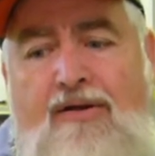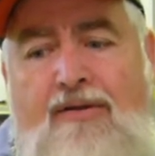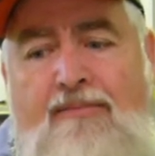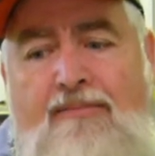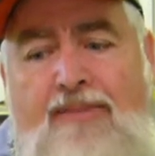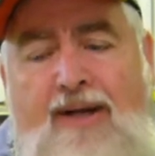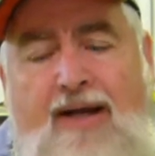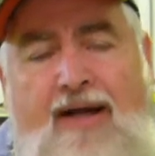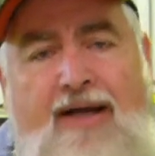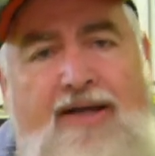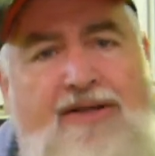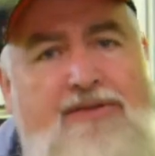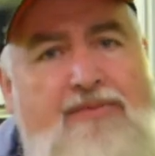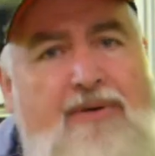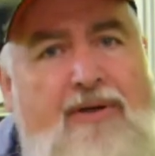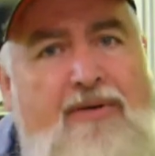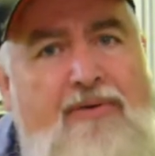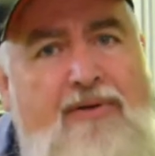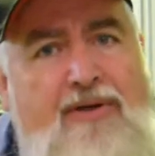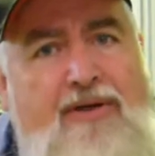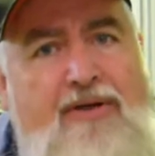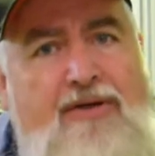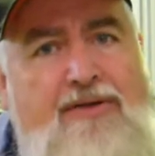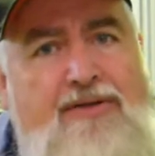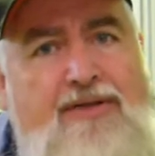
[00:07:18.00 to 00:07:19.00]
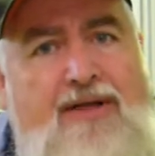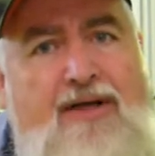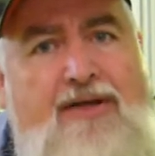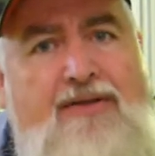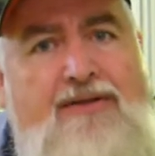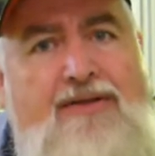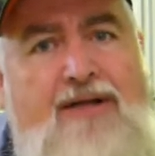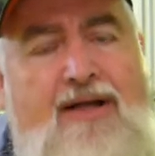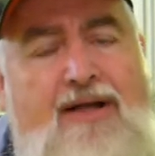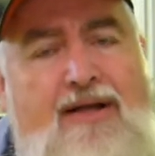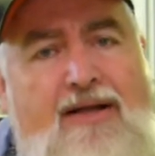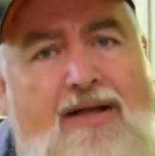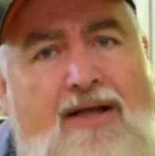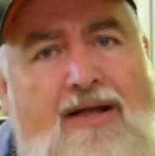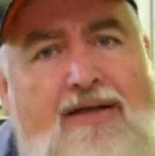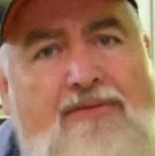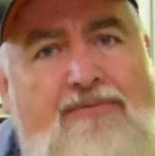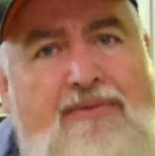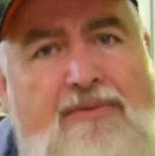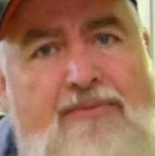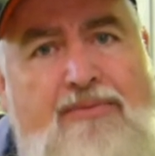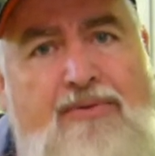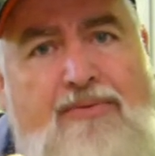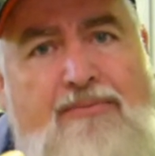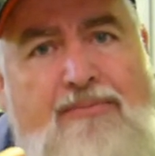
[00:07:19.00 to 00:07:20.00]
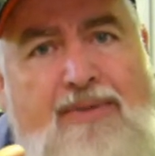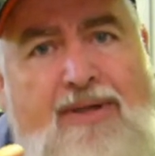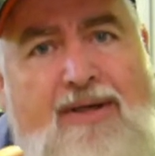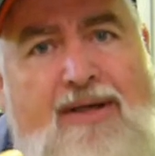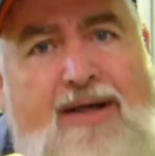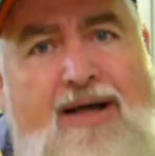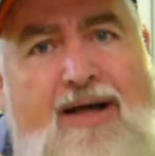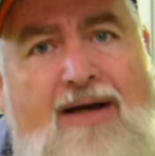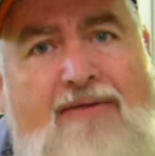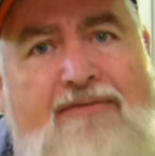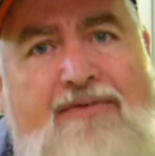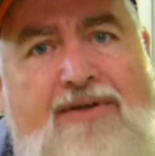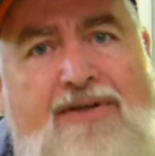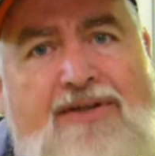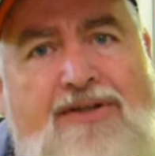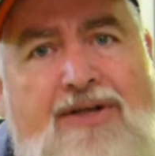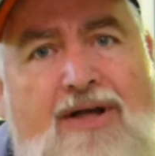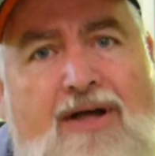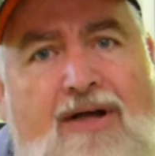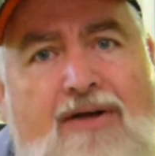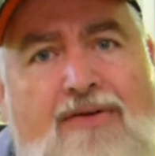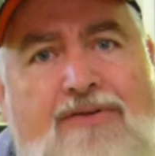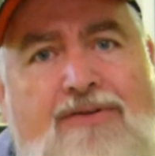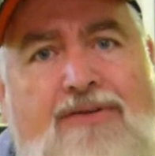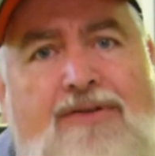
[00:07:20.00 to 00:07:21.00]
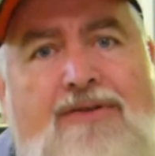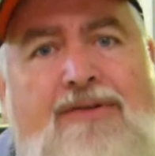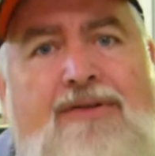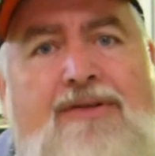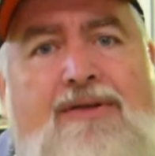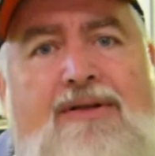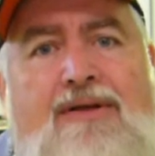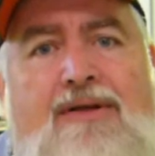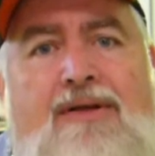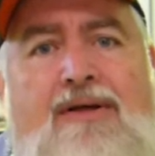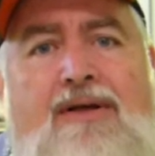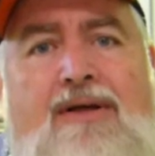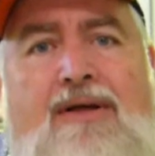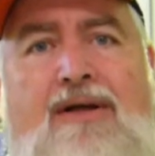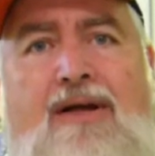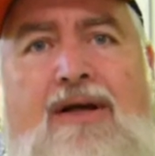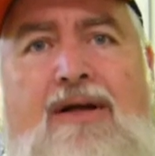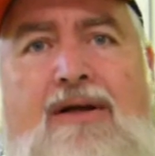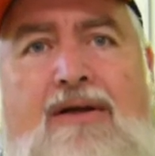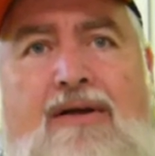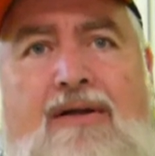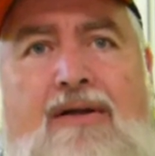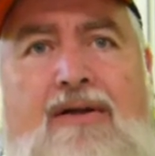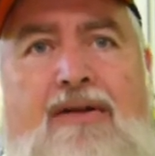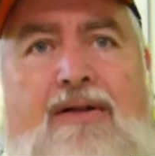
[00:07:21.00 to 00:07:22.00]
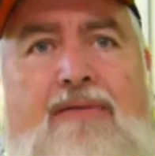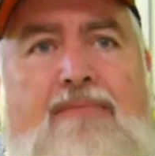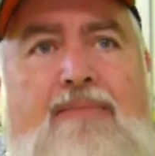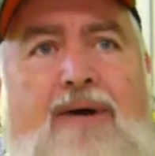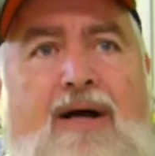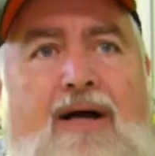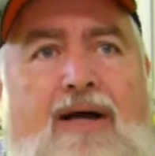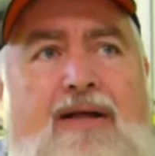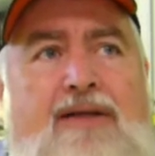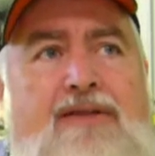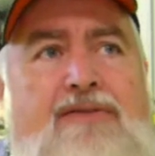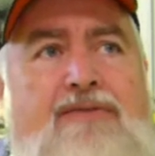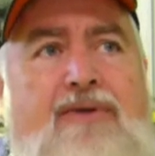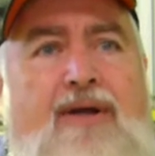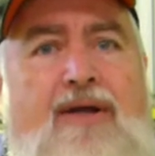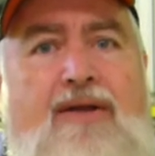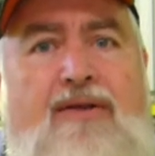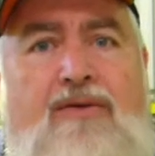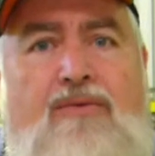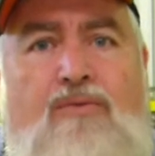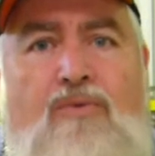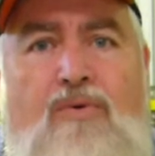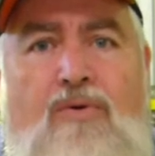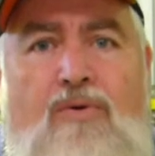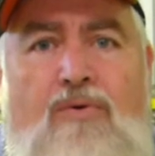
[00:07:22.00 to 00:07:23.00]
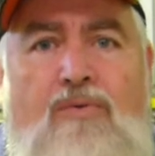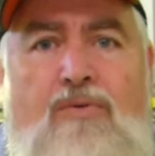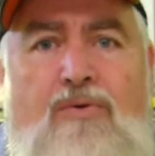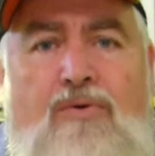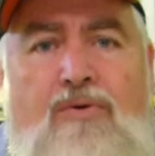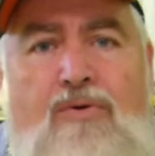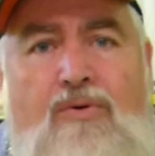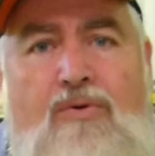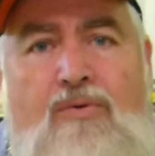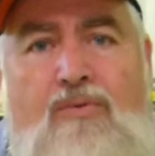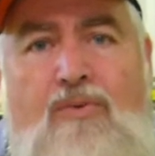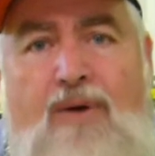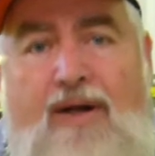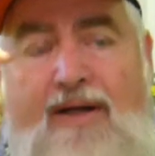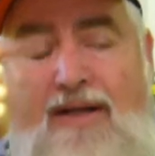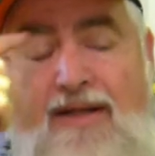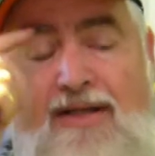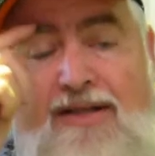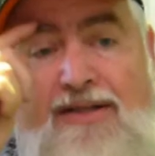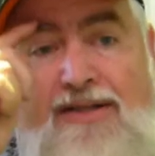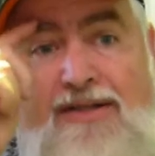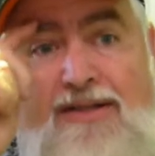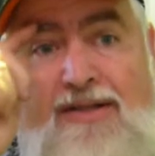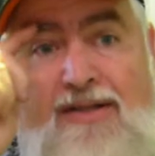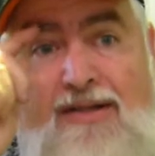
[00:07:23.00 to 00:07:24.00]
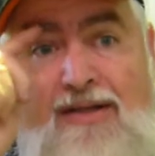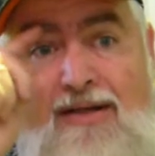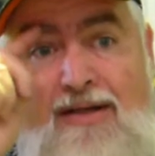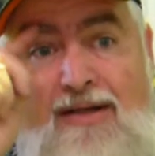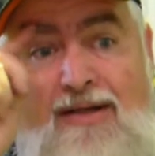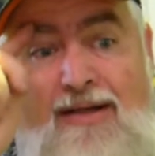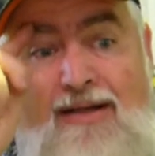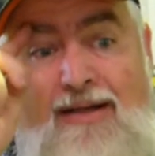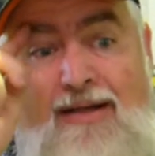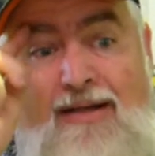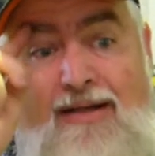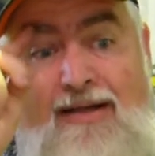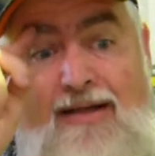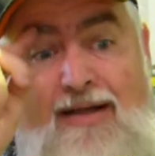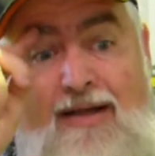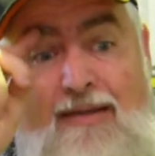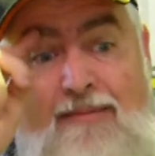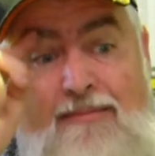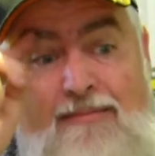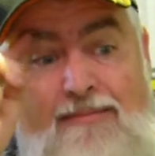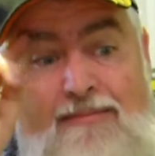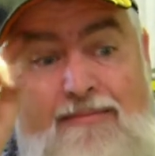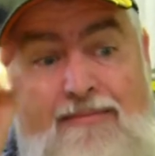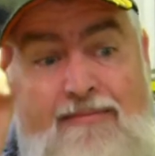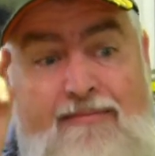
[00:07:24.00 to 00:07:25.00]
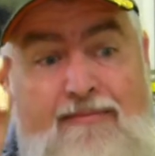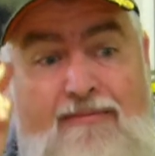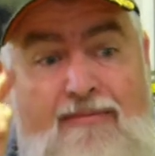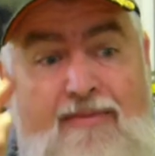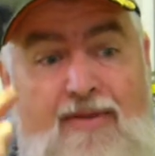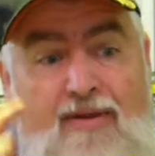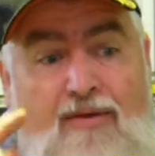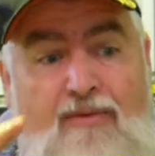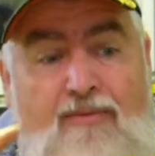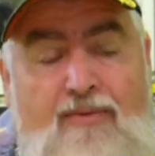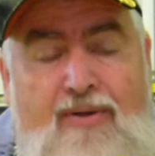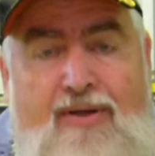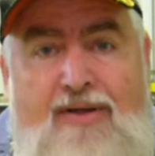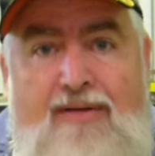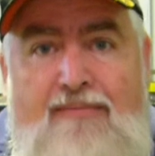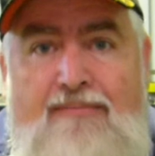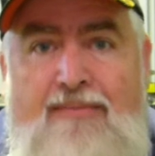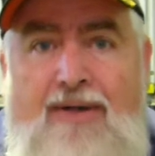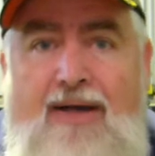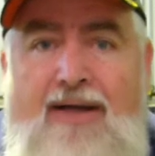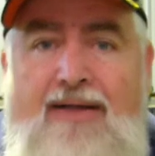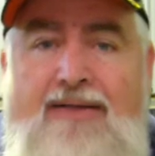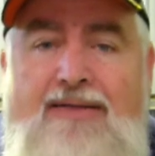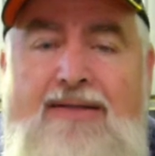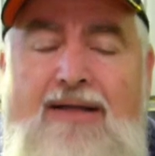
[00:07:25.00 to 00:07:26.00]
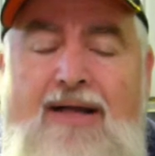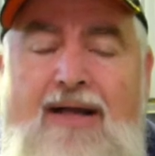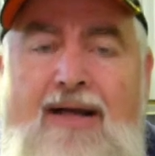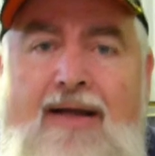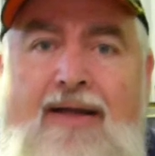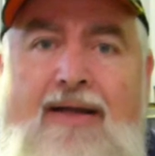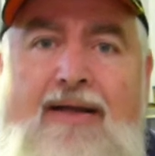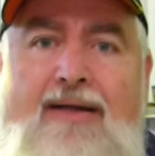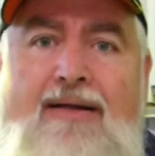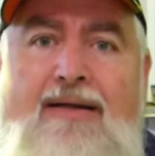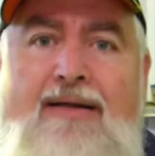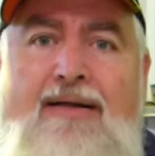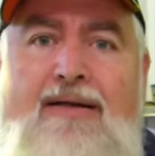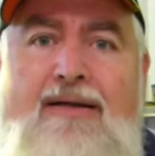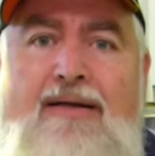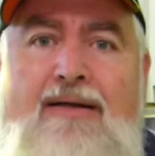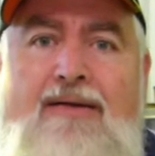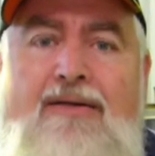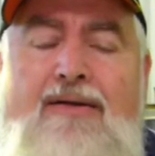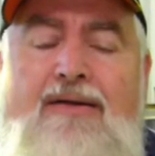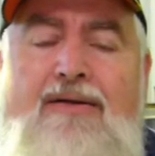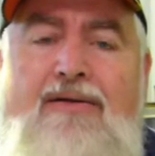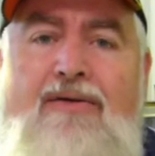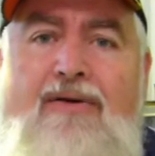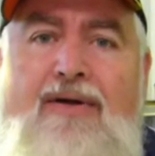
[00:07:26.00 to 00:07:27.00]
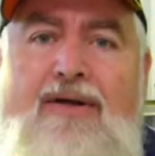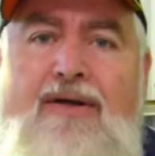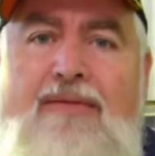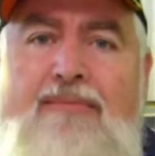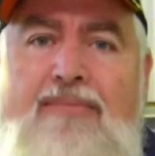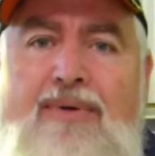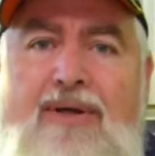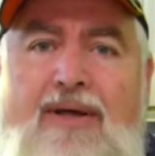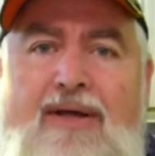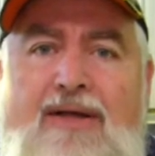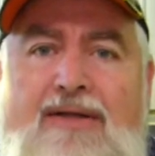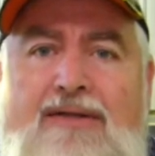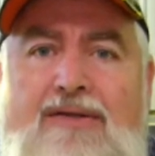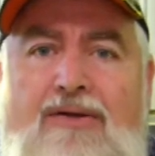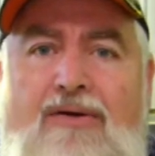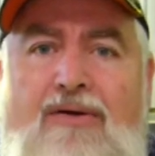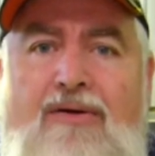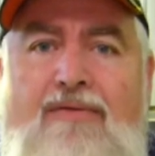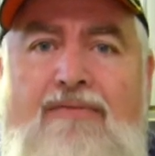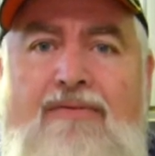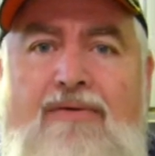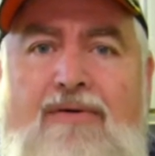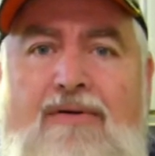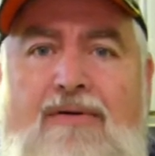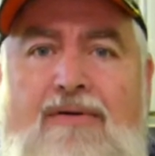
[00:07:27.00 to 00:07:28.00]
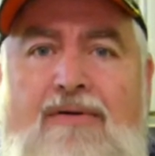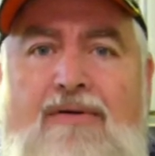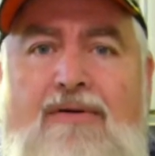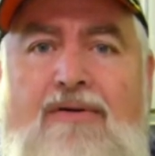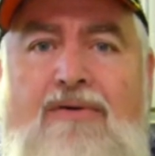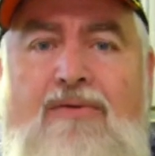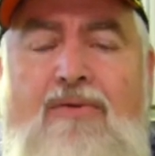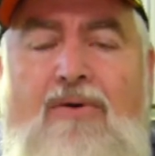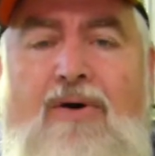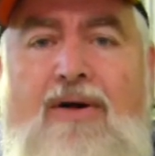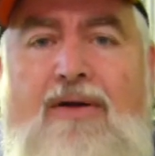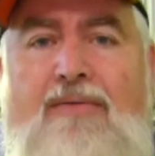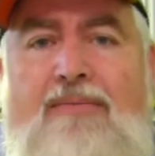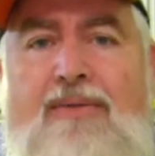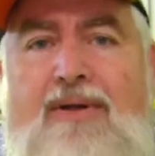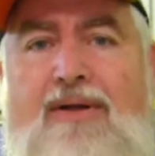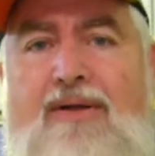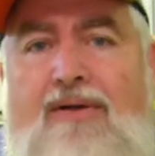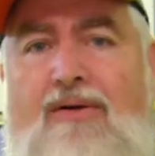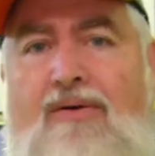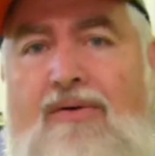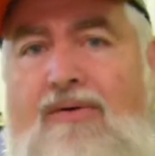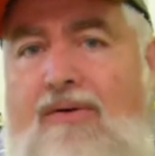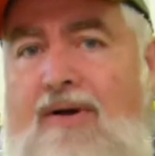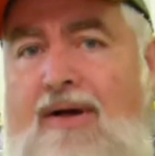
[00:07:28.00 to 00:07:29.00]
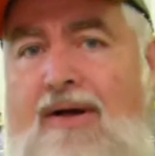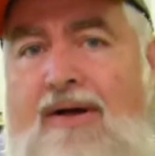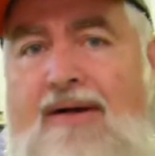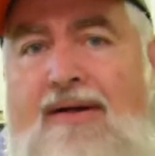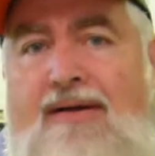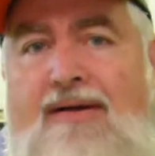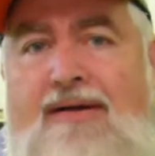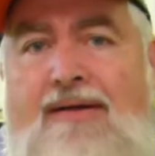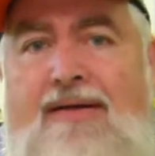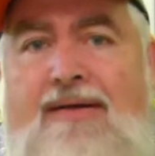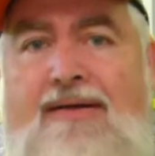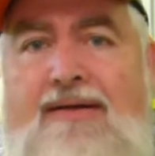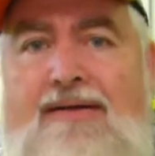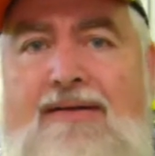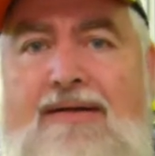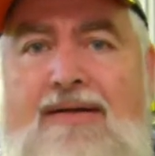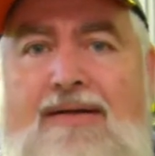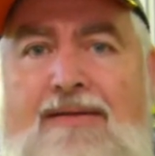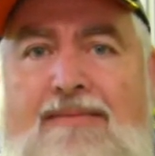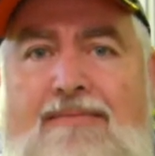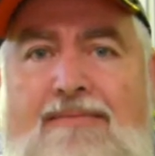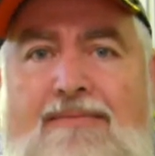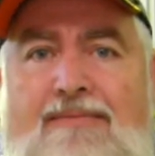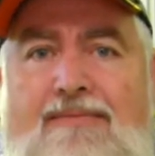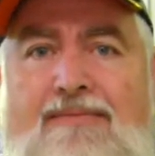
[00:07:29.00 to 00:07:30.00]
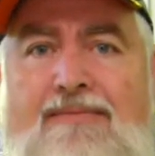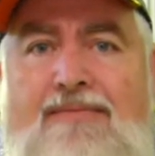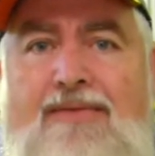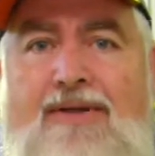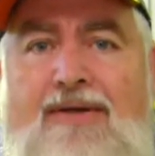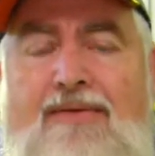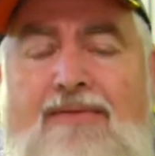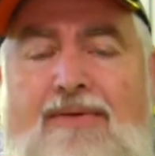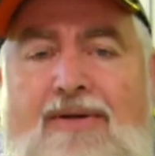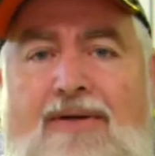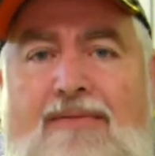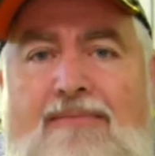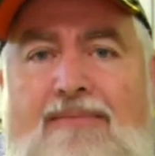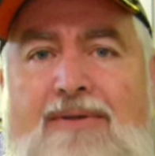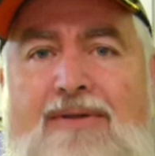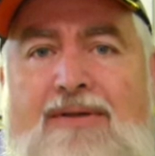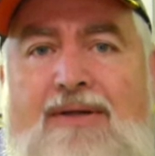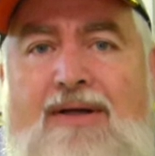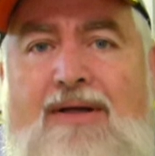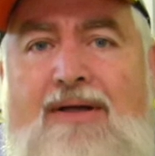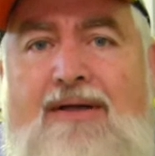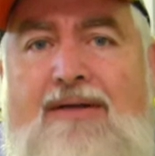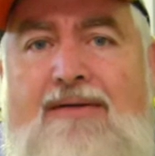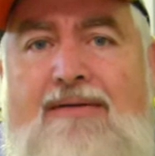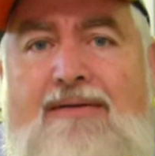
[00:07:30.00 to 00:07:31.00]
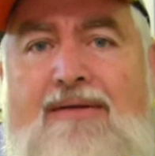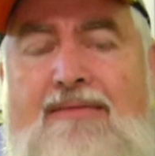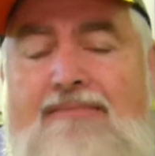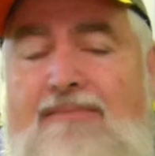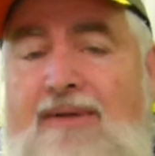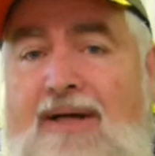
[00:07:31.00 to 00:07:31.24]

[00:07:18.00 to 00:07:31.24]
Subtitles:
the bays where we used those nut guns, we put big 1/2-inch hoses, and the mains around the wall were all 1 inch, and we could maintain the 90 psi for quite a bit longer. We could maintain